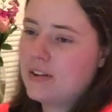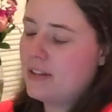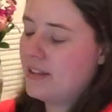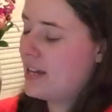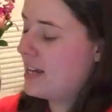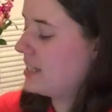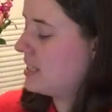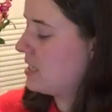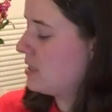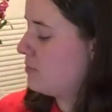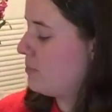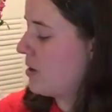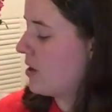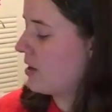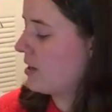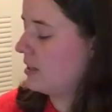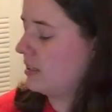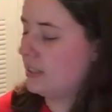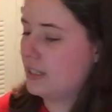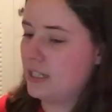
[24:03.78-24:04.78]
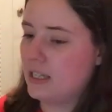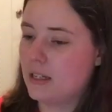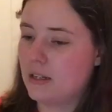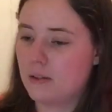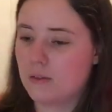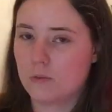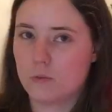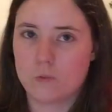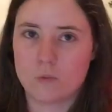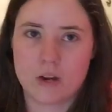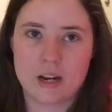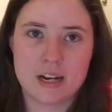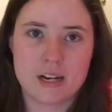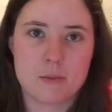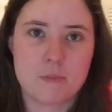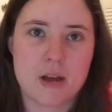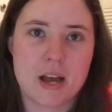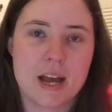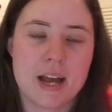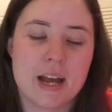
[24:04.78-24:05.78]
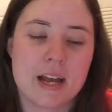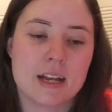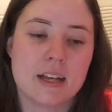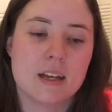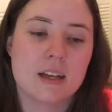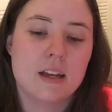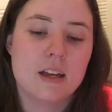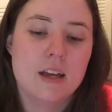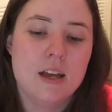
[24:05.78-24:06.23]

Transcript: in that sparkly red bag,